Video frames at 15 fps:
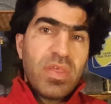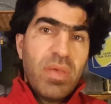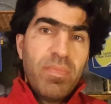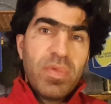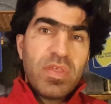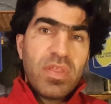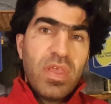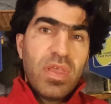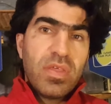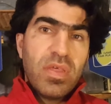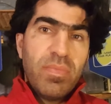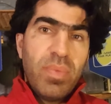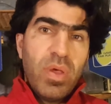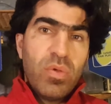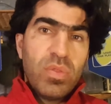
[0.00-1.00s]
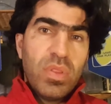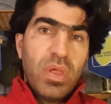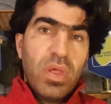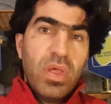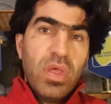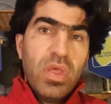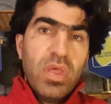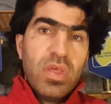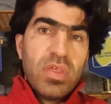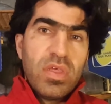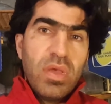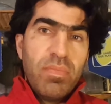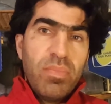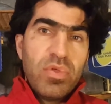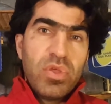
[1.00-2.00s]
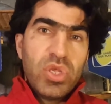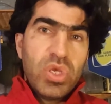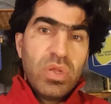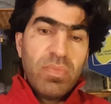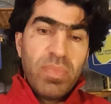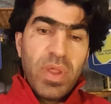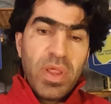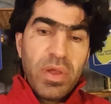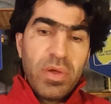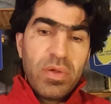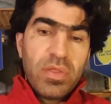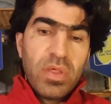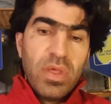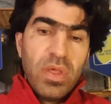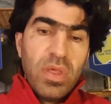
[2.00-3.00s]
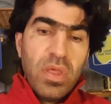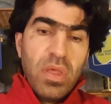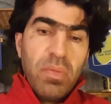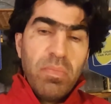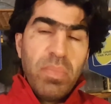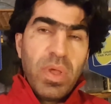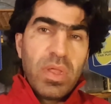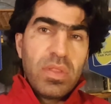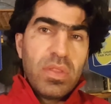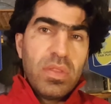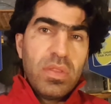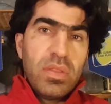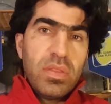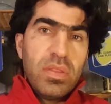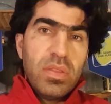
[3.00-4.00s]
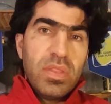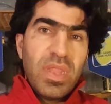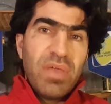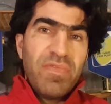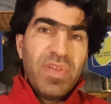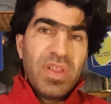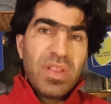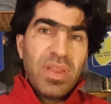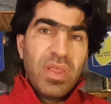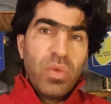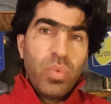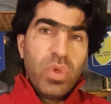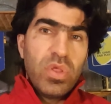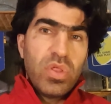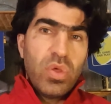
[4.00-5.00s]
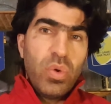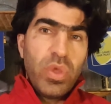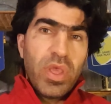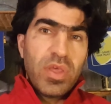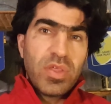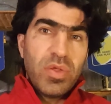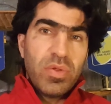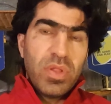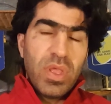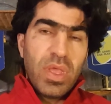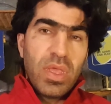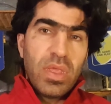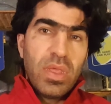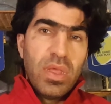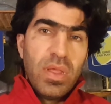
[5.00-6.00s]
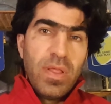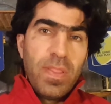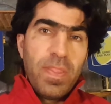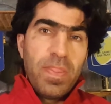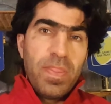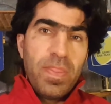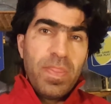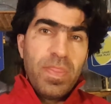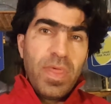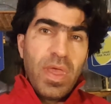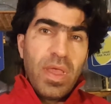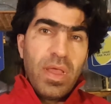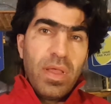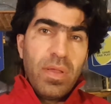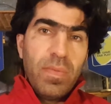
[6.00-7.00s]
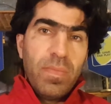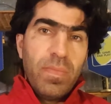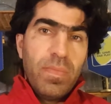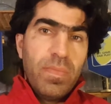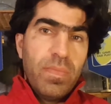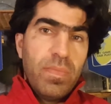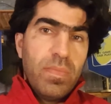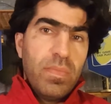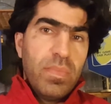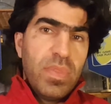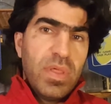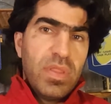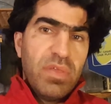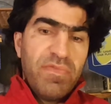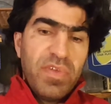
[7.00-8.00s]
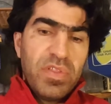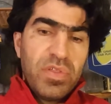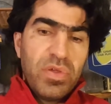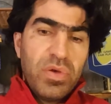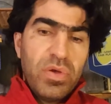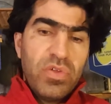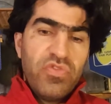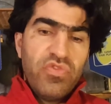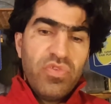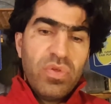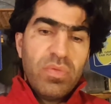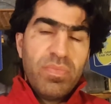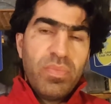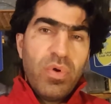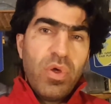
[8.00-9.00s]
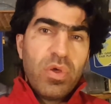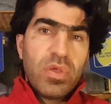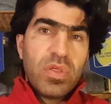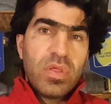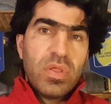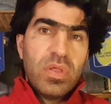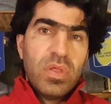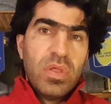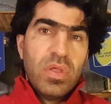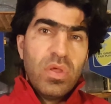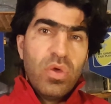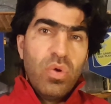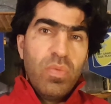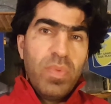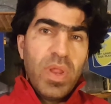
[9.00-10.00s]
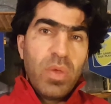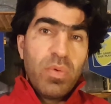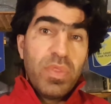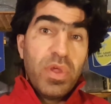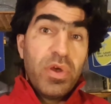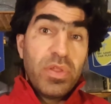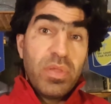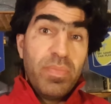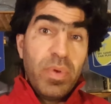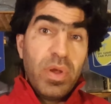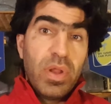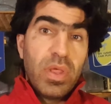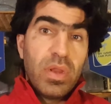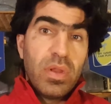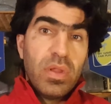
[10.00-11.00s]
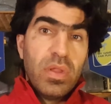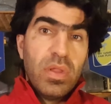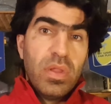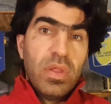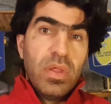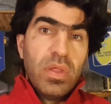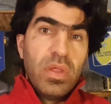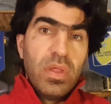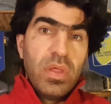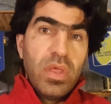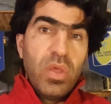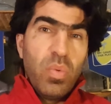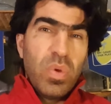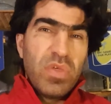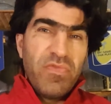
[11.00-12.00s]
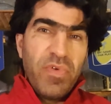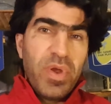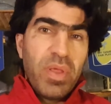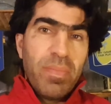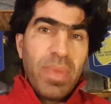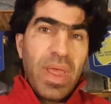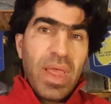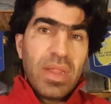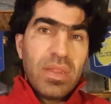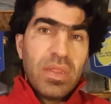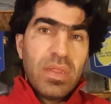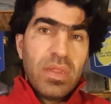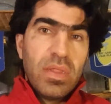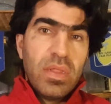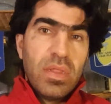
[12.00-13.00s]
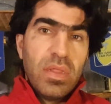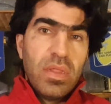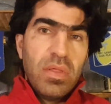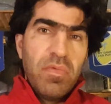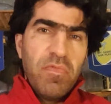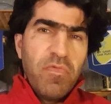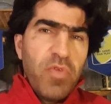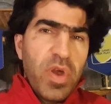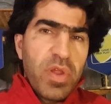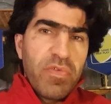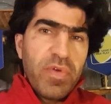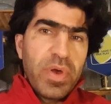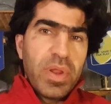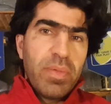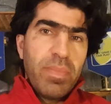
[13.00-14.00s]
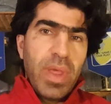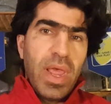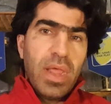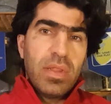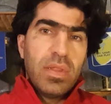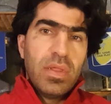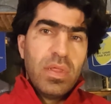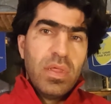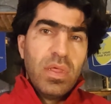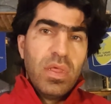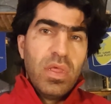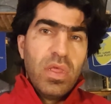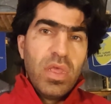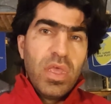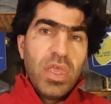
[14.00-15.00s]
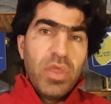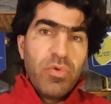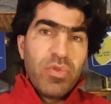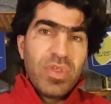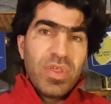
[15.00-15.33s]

some mistakes about some position players, but definitely we saw yesterday the defender John Prox, who played with Hertha Berlin. He was very bad, very bad. He